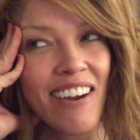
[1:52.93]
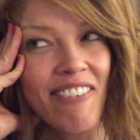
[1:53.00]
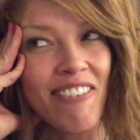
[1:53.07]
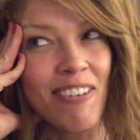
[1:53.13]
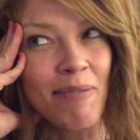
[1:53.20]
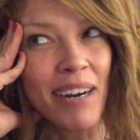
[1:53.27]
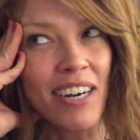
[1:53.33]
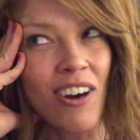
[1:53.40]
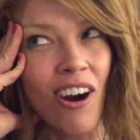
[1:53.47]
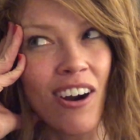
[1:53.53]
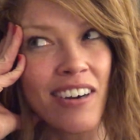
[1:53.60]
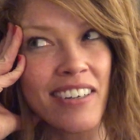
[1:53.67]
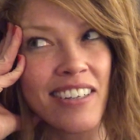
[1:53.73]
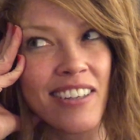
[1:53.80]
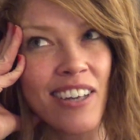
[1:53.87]
for my
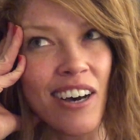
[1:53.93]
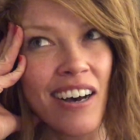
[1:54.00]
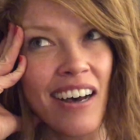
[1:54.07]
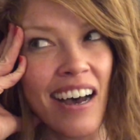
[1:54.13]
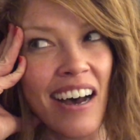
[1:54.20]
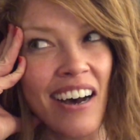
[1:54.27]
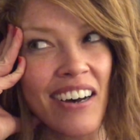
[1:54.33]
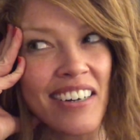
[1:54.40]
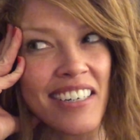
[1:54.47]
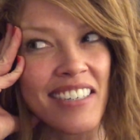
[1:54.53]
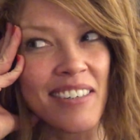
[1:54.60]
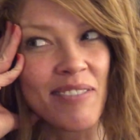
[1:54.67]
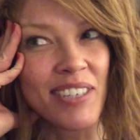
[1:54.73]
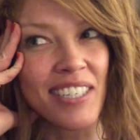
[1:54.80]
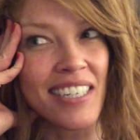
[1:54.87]
car to thaw out because
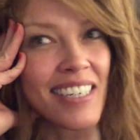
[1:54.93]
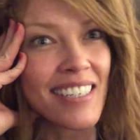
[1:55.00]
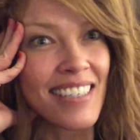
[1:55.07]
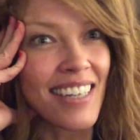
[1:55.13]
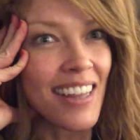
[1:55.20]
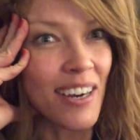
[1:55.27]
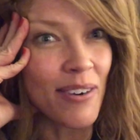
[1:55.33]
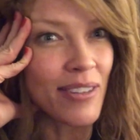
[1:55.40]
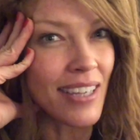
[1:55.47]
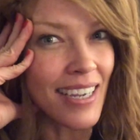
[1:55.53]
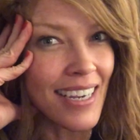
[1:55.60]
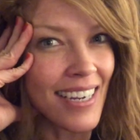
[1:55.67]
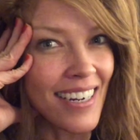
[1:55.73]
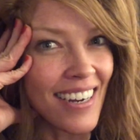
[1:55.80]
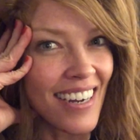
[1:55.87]
I'm just going to sit there with the
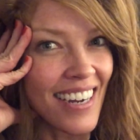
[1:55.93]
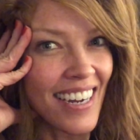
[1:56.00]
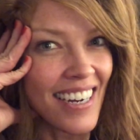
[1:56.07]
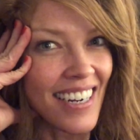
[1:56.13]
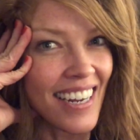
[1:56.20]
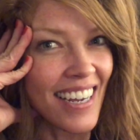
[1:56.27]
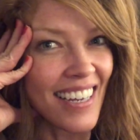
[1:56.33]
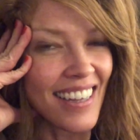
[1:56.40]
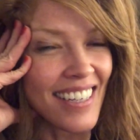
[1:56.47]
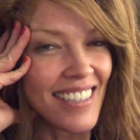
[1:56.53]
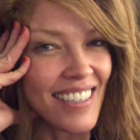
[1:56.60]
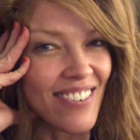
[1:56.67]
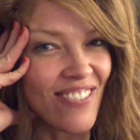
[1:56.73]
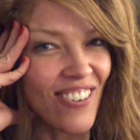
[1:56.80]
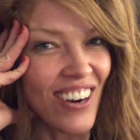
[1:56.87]
heat on and the
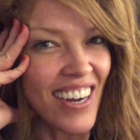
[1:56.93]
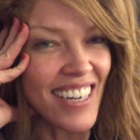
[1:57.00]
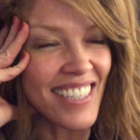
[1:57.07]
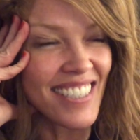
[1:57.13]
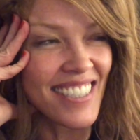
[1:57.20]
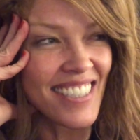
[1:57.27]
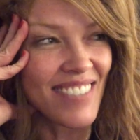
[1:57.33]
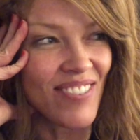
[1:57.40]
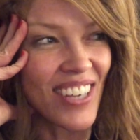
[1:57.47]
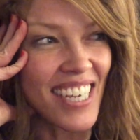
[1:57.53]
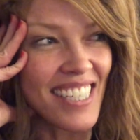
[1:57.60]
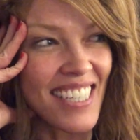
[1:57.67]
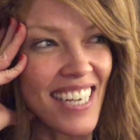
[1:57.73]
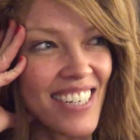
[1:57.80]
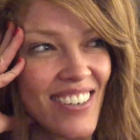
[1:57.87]
defrost
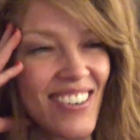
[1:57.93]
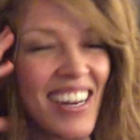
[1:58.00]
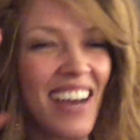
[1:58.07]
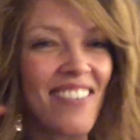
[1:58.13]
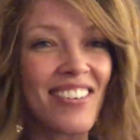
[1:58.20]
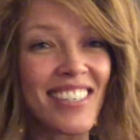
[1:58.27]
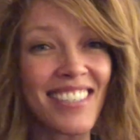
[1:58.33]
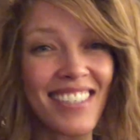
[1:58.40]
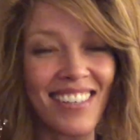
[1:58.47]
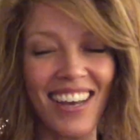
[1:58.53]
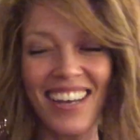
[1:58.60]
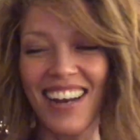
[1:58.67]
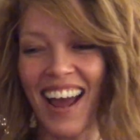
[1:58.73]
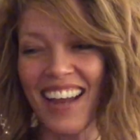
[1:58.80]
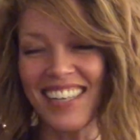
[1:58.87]
because I don't have a,
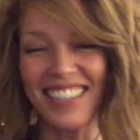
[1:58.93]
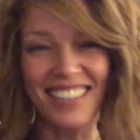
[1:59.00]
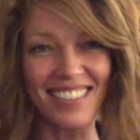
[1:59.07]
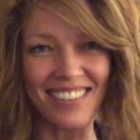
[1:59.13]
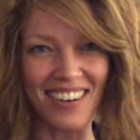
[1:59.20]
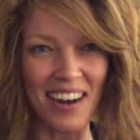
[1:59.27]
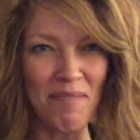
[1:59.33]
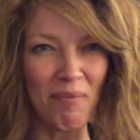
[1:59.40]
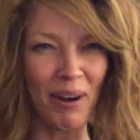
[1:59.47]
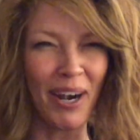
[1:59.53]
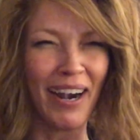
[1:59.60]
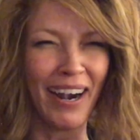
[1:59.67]
an ice scraper.